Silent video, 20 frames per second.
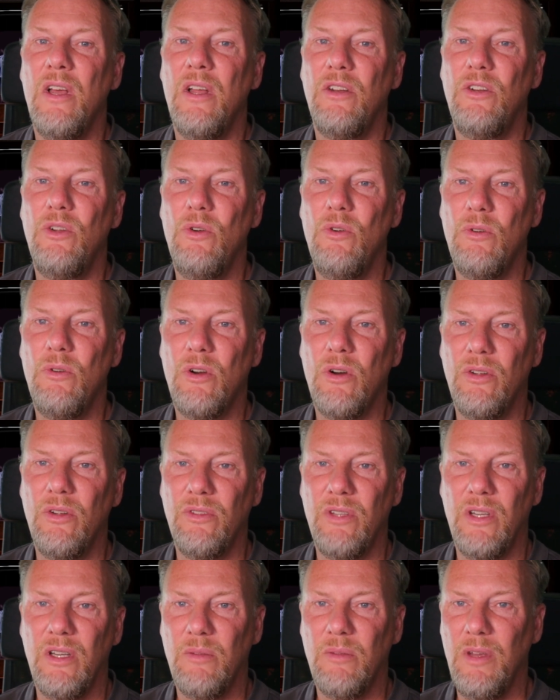do
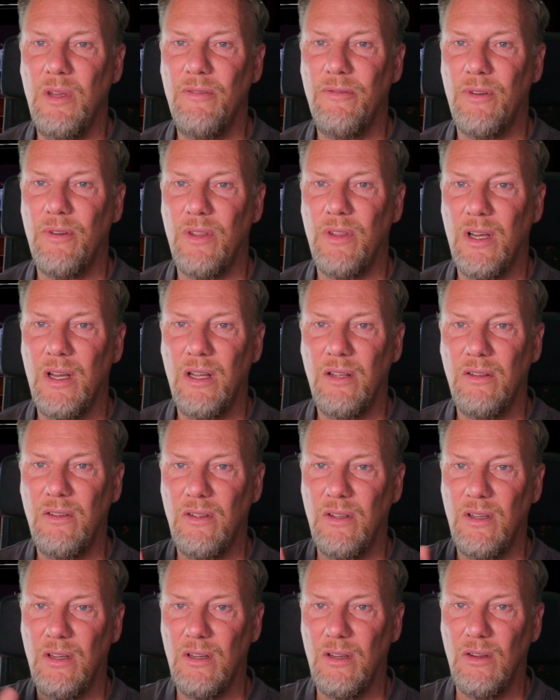contact me for that
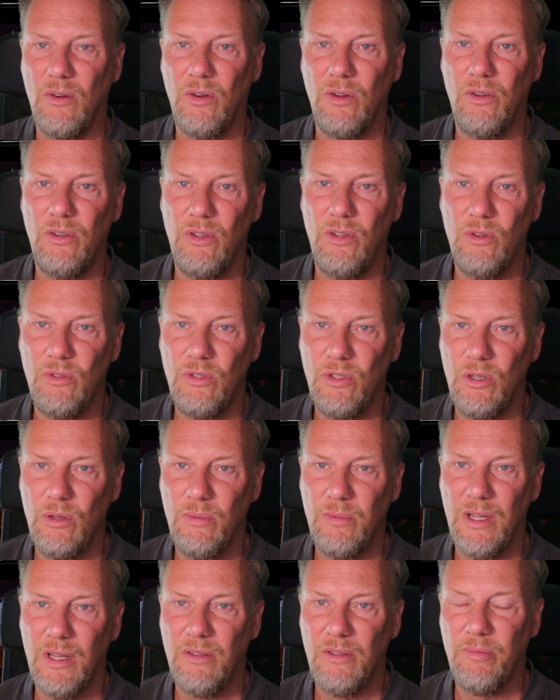on
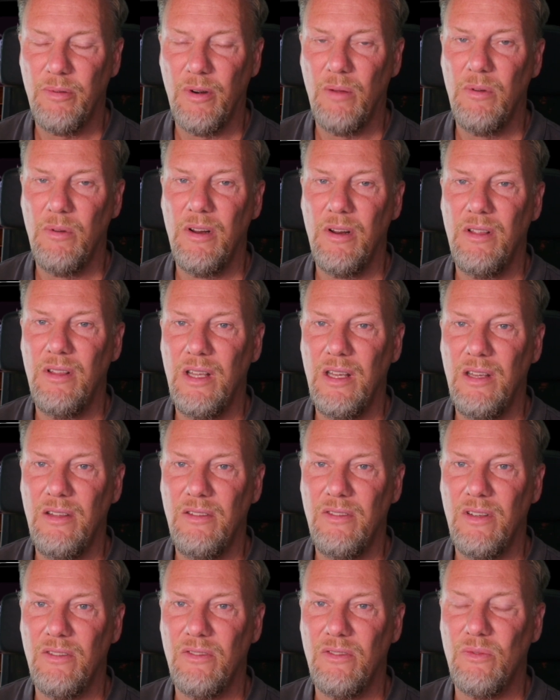YouTube. That's probably the
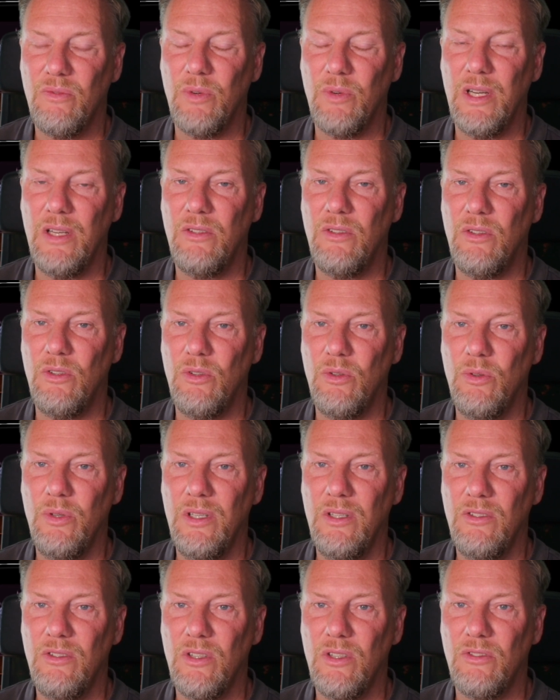easiest way to do
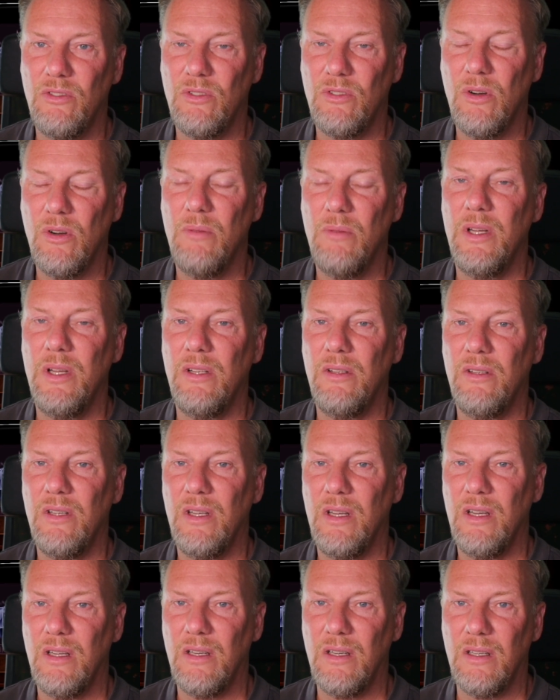it. Just comment
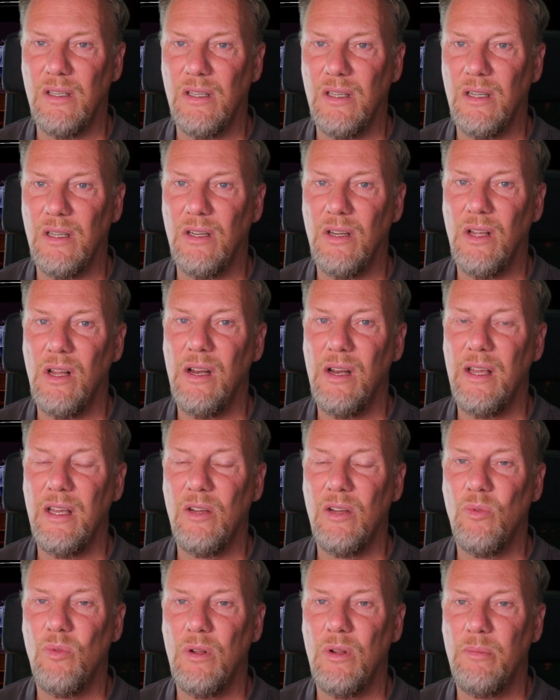and a
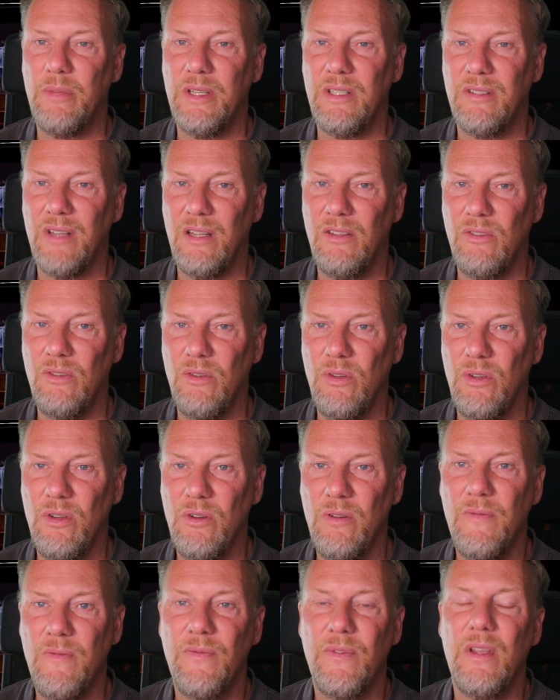link will be sent to
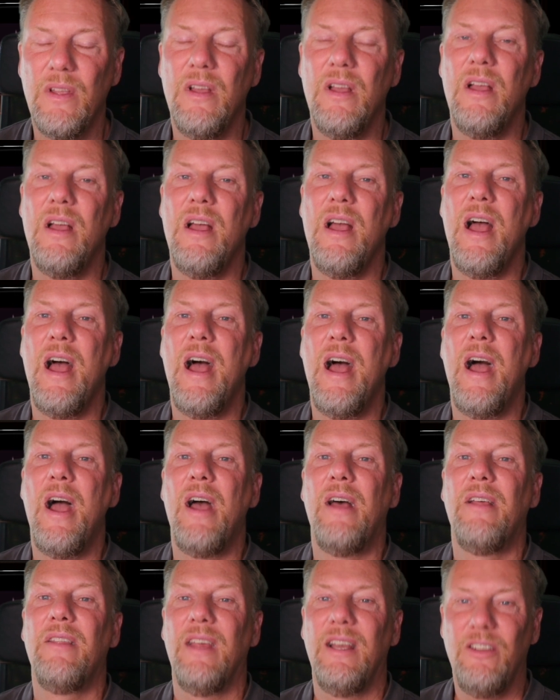you.
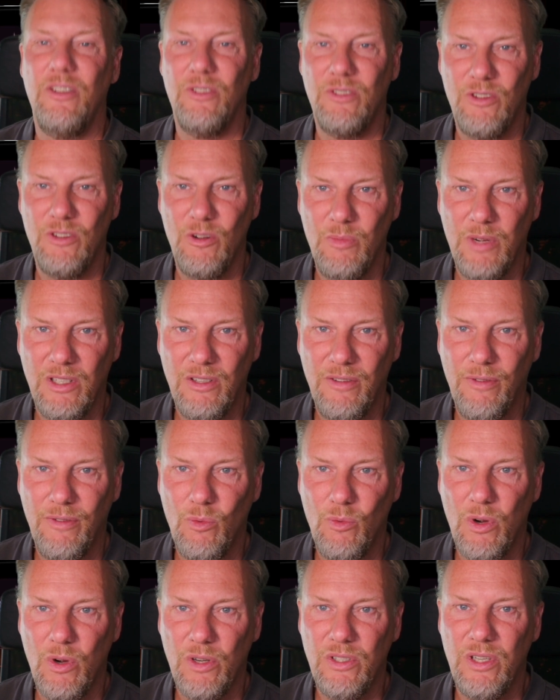Thank you so much for
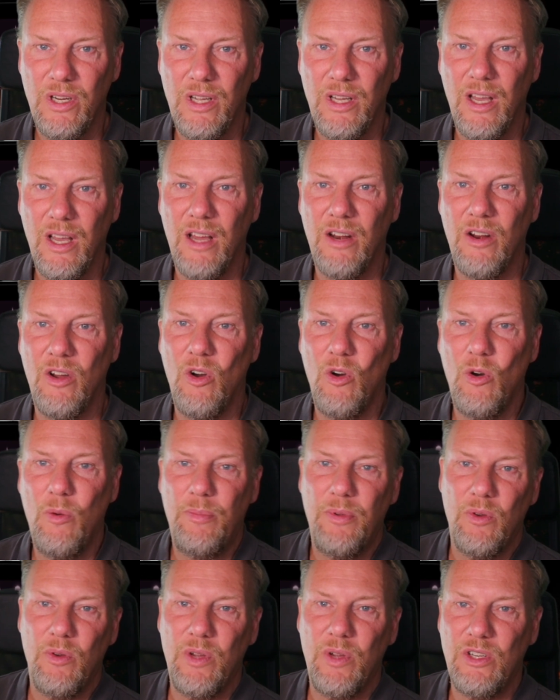watching and
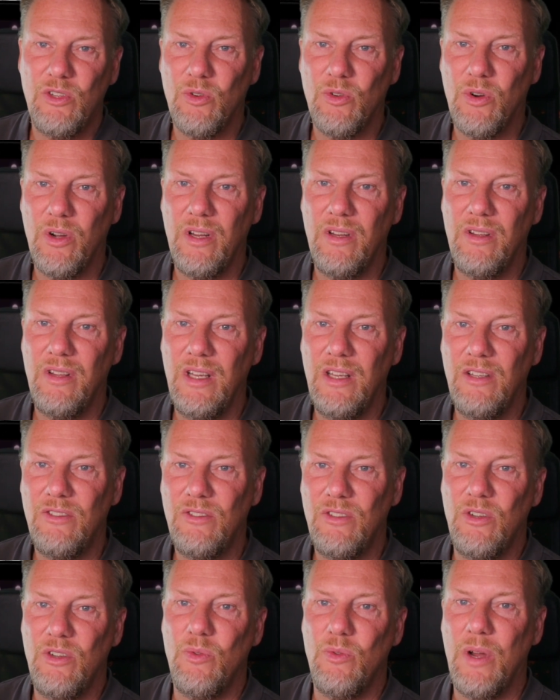hope you enjoyed
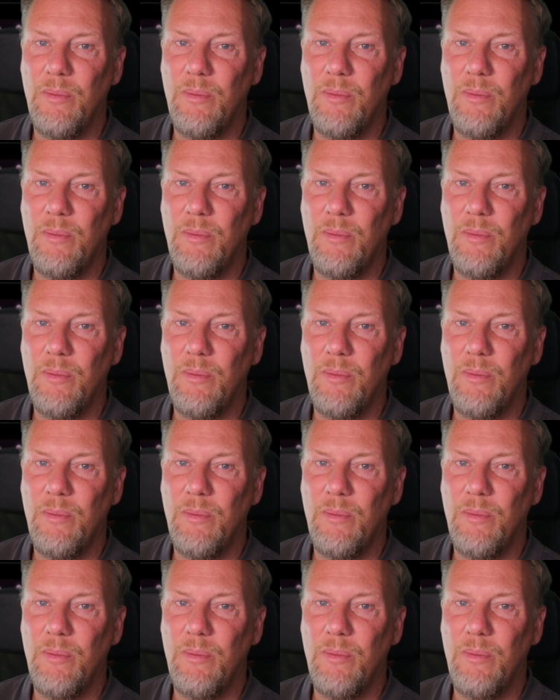these 2